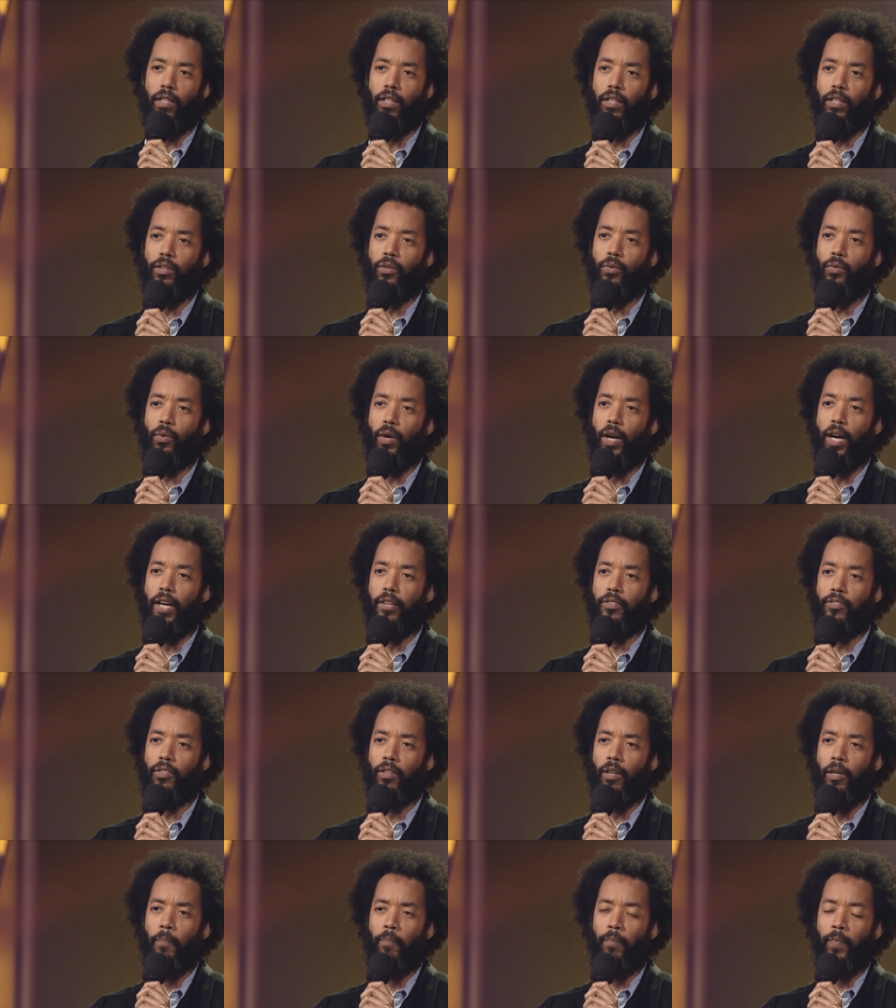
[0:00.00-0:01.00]
in the
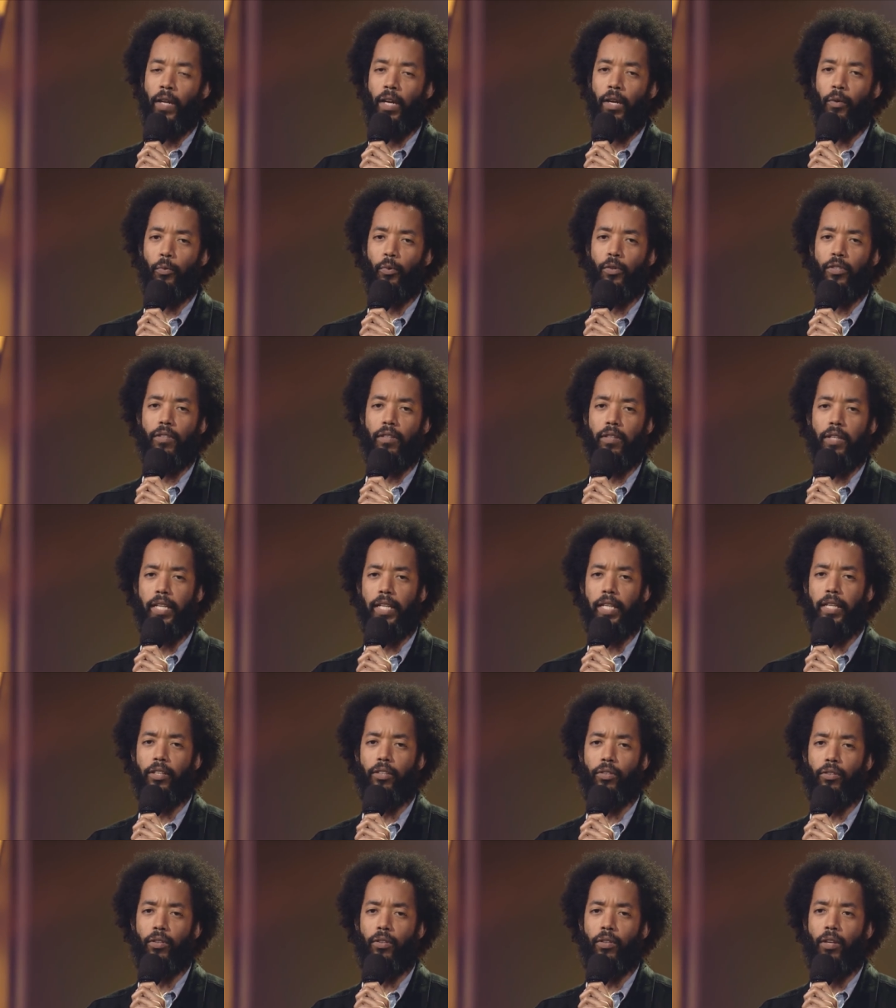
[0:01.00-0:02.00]
US, it was
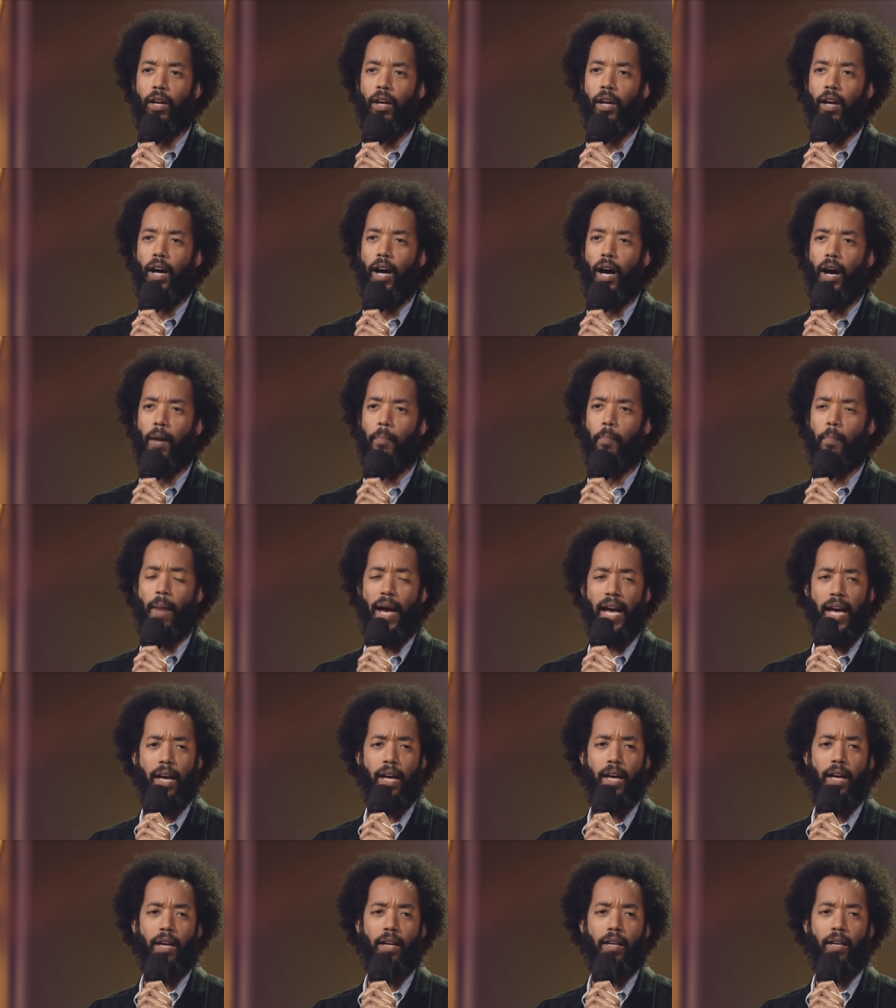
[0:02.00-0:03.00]
legal.
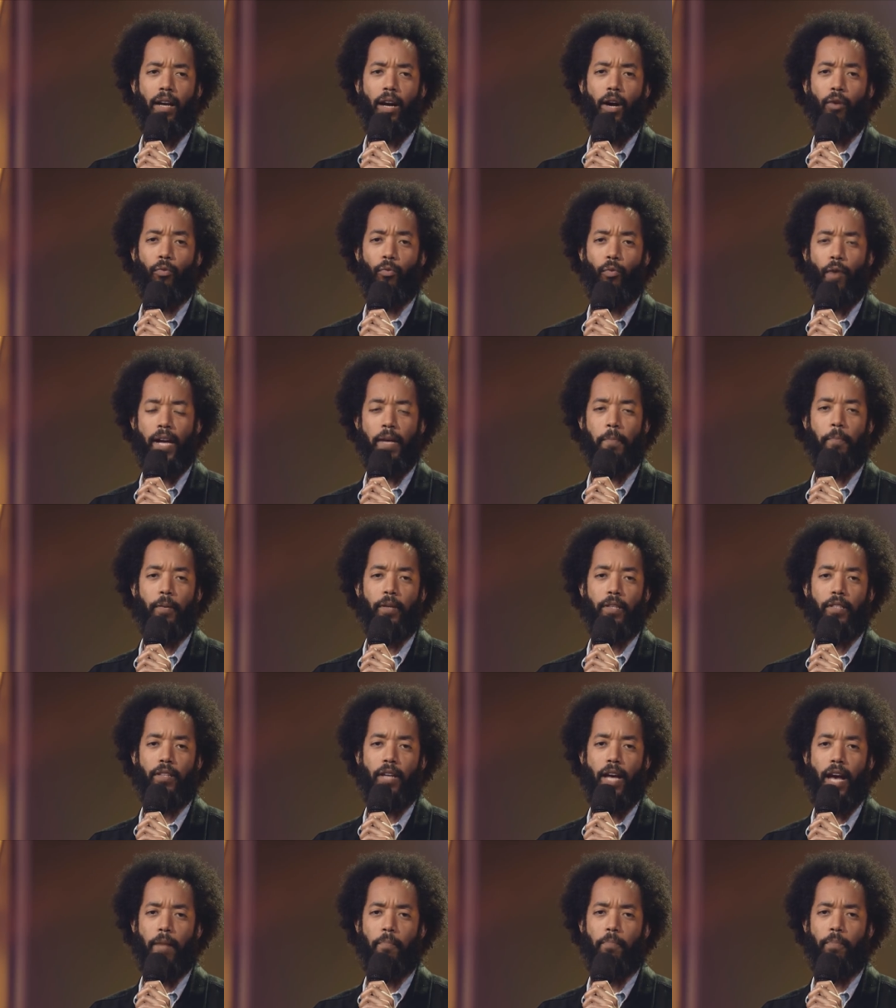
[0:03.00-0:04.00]
A
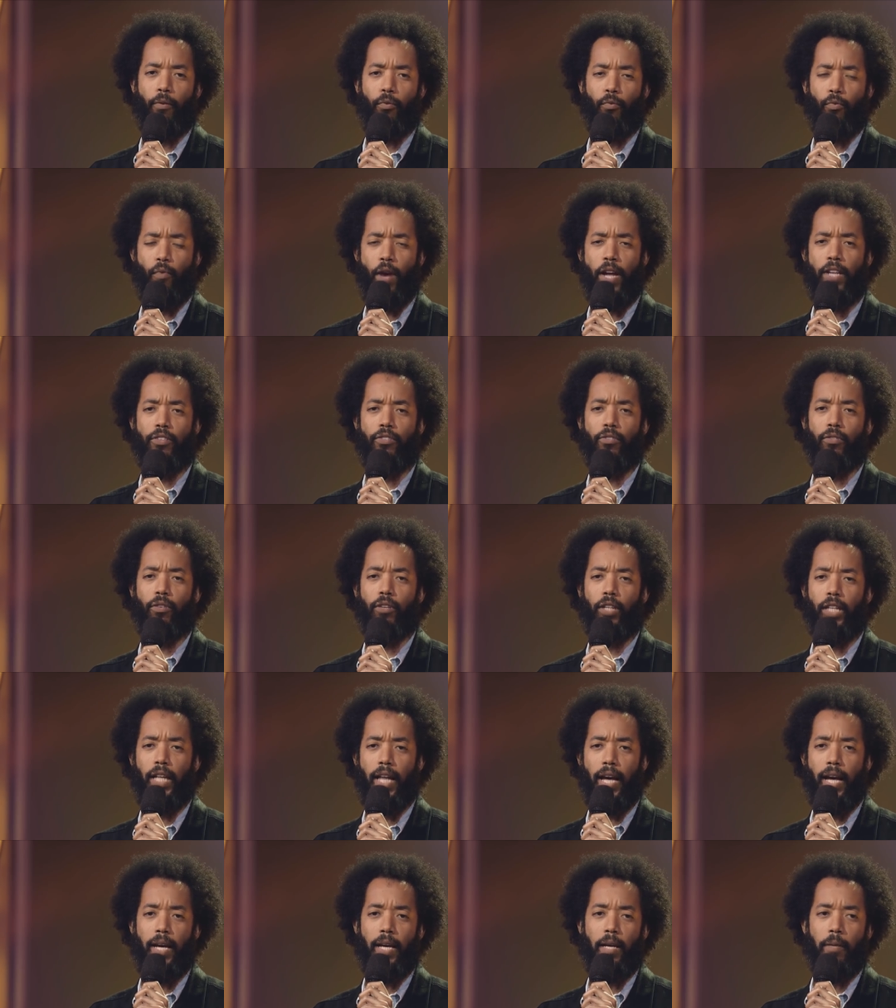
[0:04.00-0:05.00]
rapist had parental
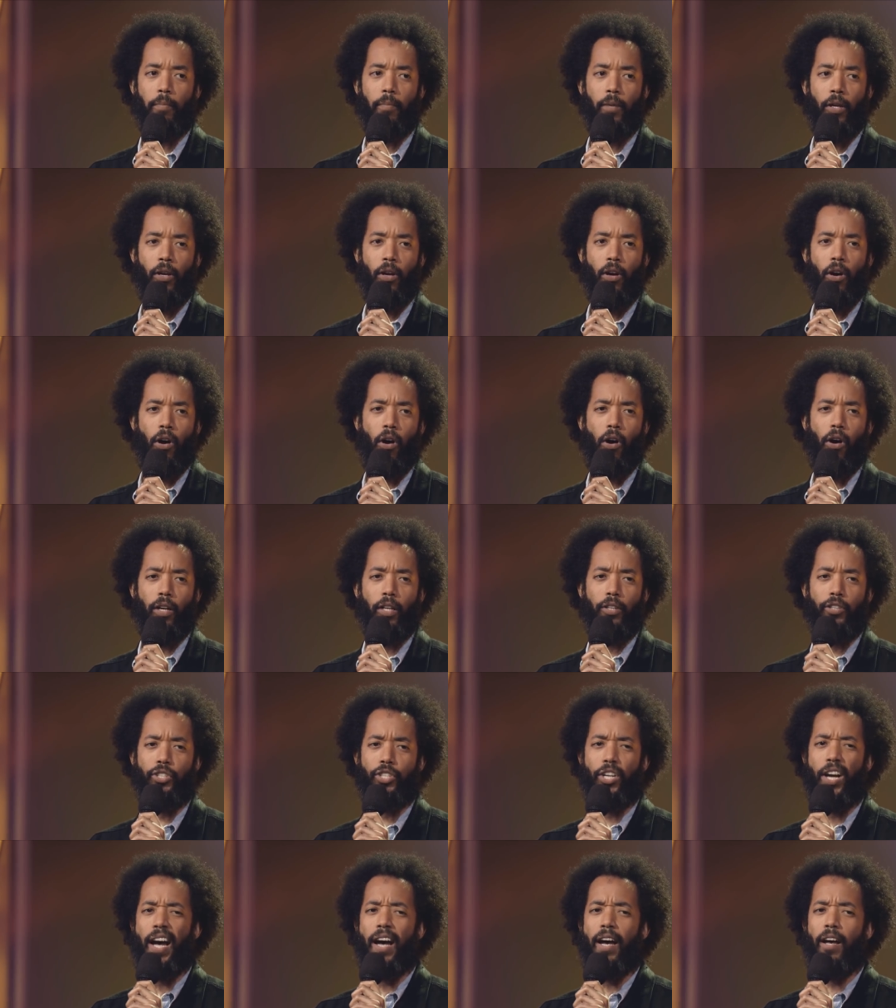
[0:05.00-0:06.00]
claim on a
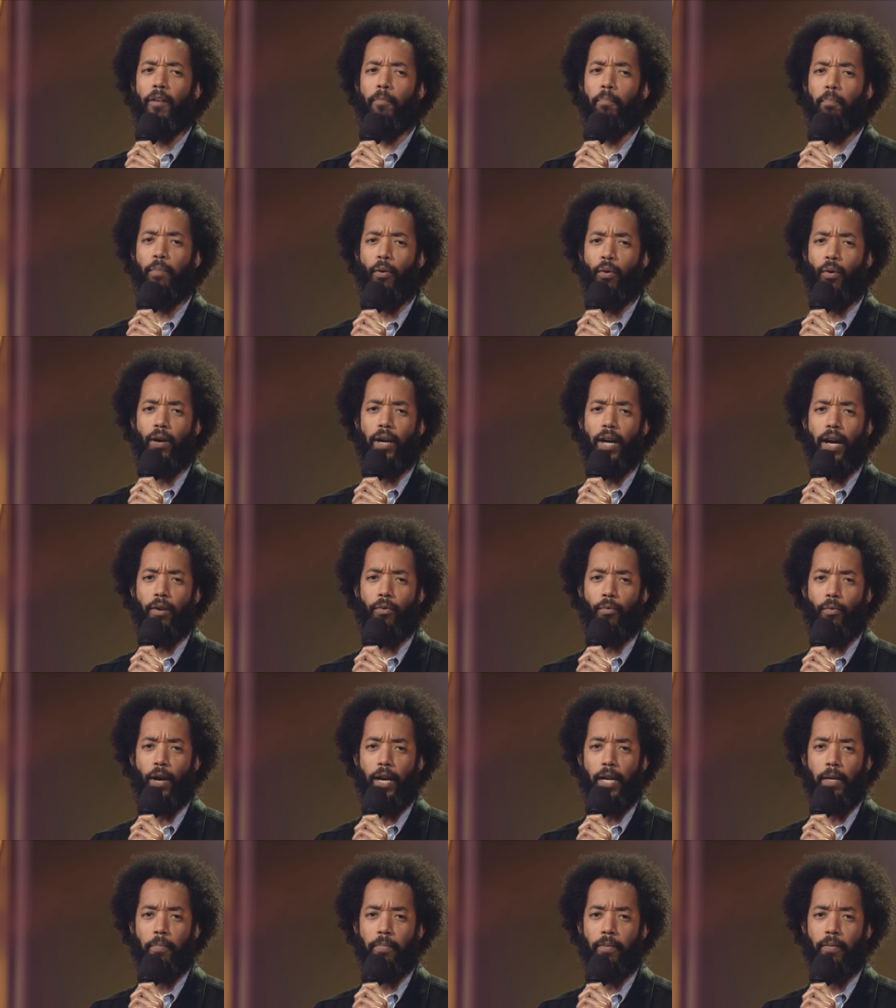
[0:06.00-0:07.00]
child born out of
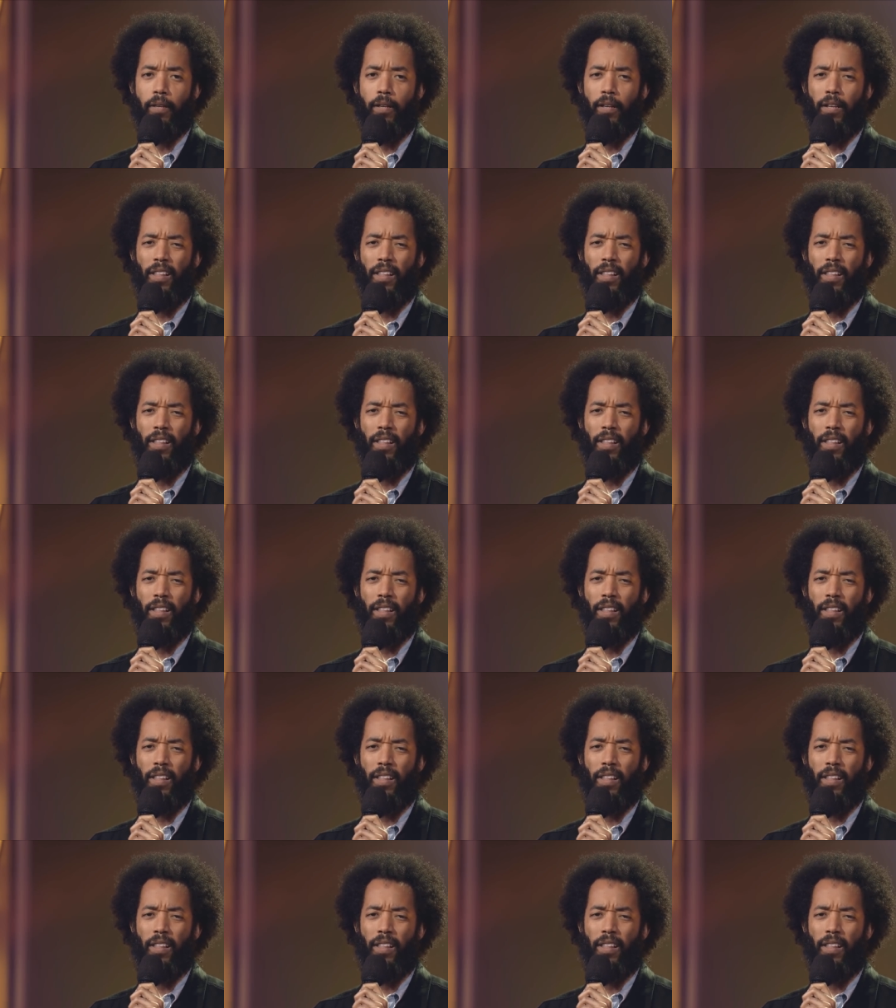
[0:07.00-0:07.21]
rape.